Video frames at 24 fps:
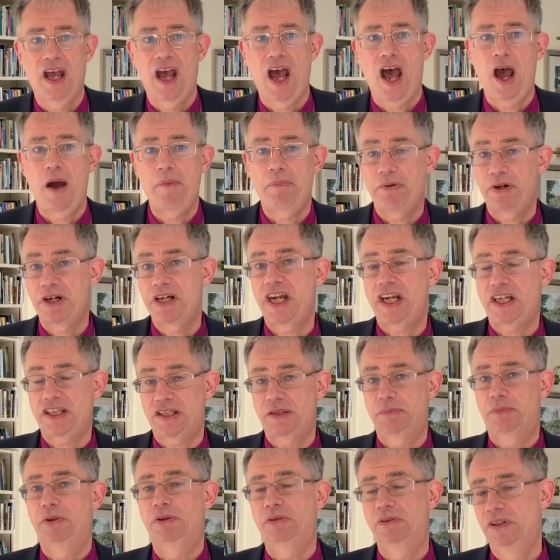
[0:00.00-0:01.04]
are
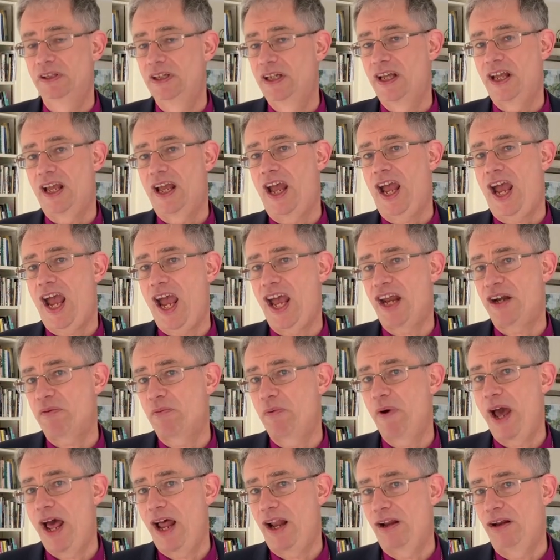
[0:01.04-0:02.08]
predictable and
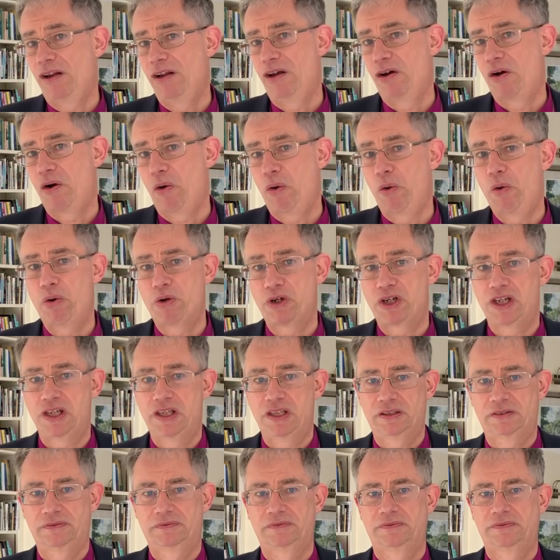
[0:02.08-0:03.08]
well ordered.